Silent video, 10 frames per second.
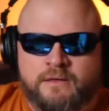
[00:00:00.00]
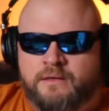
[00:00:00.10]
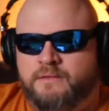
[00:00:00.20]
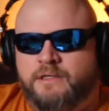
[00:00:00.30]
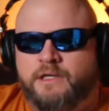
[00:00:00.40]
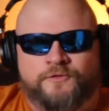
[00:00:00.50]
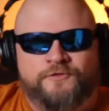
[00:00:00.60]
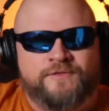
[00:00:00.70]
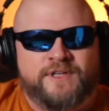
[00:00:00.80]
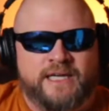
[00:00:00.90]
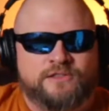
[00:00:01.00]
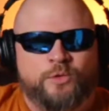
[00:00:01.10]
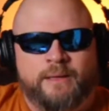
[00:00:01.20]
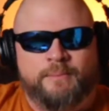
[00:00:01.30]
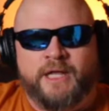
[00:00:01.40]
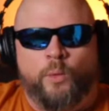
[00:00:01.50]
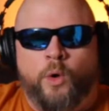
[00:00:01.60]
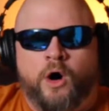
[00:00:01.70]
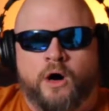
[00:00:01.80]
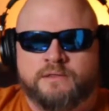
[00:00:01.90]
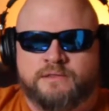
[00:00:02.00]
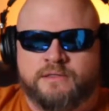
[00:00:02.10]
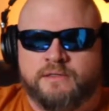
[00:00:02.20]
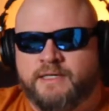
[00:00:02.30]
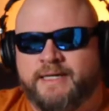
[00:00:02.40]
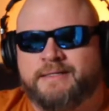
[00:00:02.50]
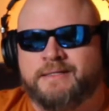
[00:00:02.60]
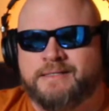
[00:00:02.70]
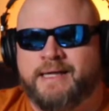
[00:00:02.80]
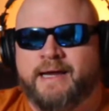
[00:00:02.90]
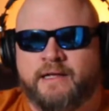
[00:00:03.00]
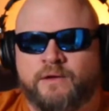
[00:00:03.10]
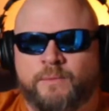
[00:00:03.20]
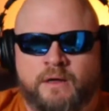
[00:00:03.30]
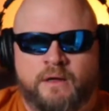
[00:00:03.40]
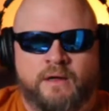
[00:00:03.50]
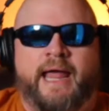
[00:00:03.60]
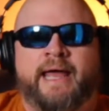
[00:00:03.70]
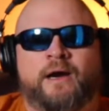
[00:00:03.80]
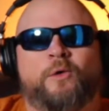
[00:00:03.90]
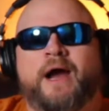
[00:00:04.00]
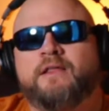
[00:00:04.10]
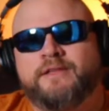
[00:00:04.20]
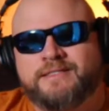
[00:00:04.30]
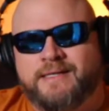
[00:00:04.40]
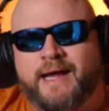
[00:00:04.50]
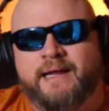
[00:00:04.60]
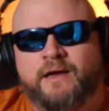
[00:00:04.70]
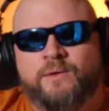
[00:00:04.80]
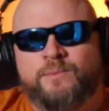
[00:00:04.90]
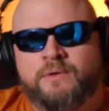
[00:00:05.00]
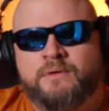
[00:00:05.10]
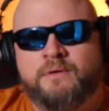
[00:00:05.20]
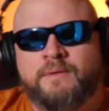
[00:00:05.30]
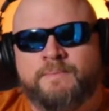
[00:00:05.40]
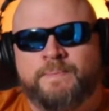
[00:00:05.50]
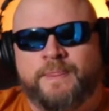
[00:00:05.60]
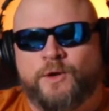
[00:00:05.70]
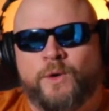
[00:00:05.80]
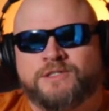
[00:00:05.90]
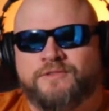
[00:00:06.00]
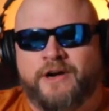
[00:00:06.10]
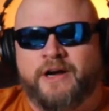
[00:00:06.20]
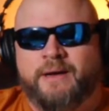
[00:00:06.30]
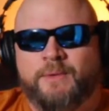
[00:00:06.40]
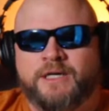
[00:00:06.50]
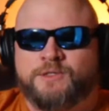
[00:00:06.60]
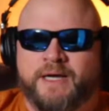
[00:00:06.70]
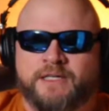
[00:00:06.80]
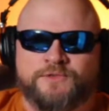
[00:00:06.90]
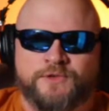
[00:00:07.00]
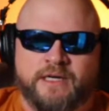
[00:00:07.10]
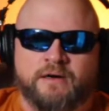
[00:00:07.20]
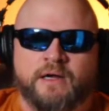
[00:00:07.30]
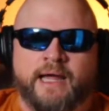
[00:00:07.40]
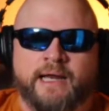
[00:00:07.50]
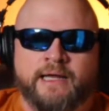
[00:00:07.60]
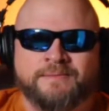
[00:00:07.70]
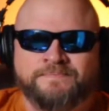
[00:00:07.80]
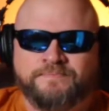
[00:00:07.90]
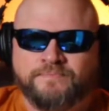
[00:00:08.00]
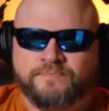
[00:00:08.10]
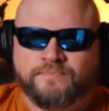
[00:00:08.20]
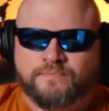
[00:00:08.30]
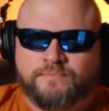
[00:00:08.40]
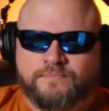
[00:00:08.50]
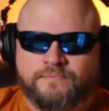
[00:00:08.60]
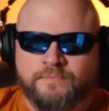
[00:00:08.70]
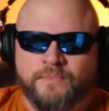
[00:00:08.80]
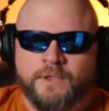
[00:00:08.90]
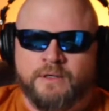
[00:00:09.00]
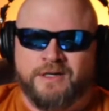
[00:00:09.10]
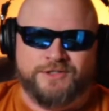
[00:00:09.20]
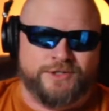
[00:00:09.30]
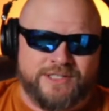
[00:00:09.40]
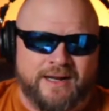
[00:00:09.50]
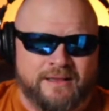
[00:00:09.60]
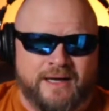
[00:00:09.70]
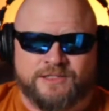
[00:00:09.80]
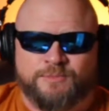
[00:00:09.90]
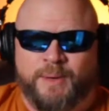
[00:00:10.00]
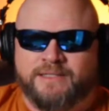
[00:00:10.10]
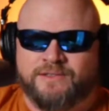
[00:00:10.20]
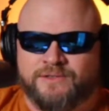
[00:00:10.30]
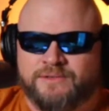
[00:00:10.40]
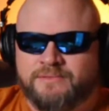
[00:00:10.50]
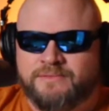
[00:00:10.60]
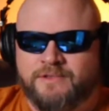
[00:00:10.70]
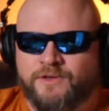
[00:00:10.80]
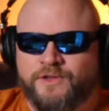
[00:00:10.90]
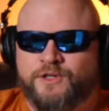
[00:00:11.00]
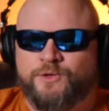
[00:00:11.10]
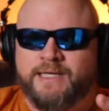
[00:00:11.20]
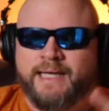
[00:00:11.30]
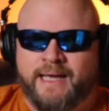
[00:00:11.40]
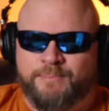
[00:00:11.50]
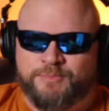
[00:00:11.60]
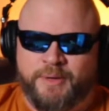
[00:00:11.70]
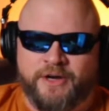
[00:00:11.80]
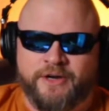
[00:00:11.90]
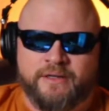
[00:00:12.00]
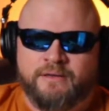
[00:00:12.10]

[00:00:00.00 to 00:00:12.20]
a 15, 20-minute walk to get to the stadium. And around the stadium, there wasn't very much space for tailgating because there's just not a lot of space on the UT campus, period.